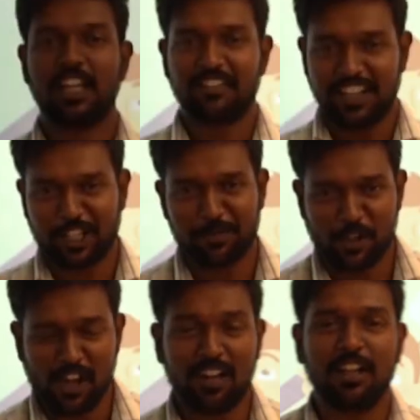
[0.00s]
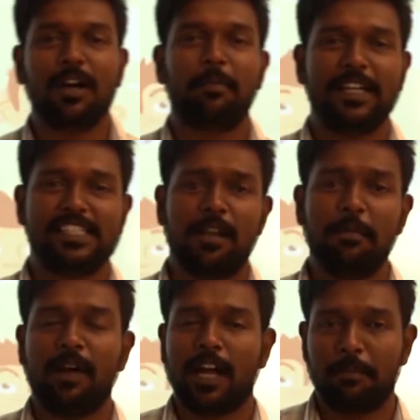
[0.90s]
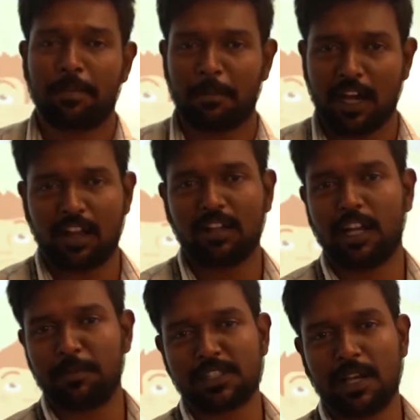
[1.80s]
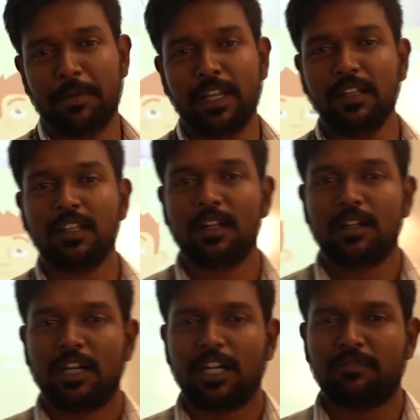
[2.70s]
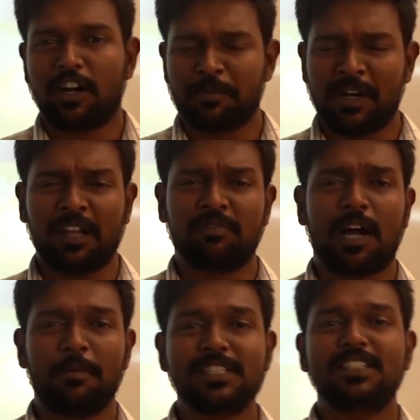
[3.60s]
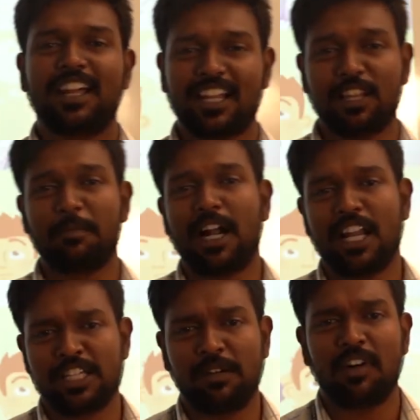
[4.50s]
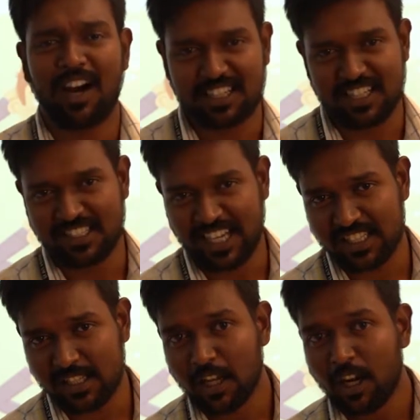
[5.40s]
Welcome you all. Myself, I am Prabhakaran Karupusamy, Department of Commerce, Rathinam College of Arts and Science.